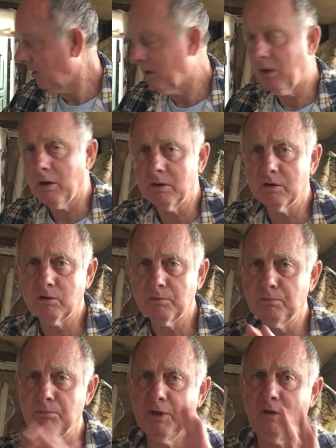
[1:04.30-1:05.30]
I just
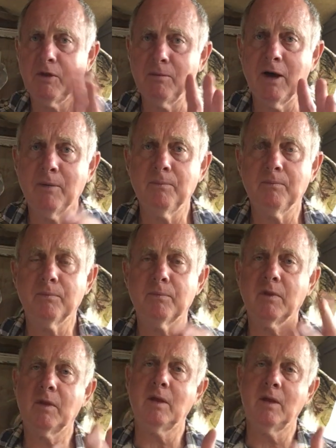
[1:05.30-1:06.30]
picked them up
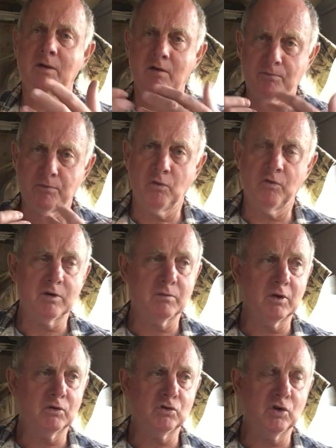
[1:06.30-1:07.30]
and I brought them
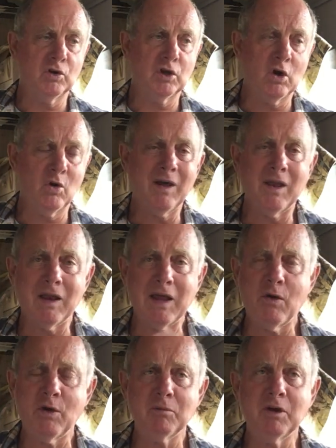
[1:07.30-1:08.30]
to my studio,
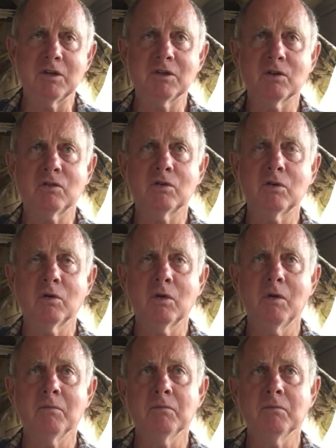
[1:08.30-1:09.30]
allowing me just to
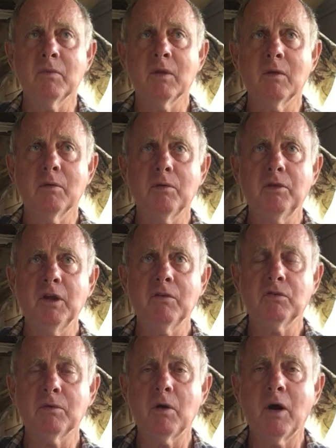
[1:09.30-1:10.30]
think
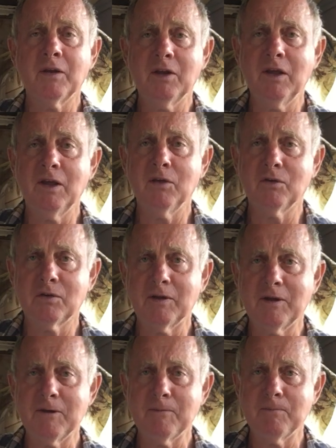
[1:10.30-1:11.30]
of some ideas.
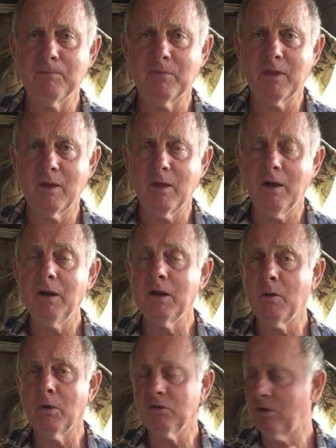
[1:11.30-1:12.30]

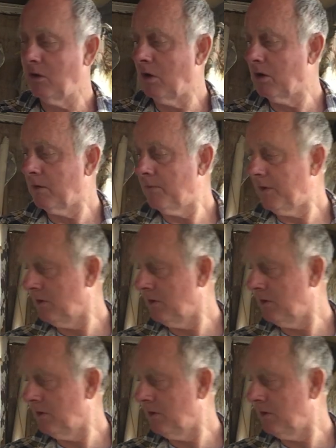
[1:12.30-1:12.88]
Anyhow, it wasn't long.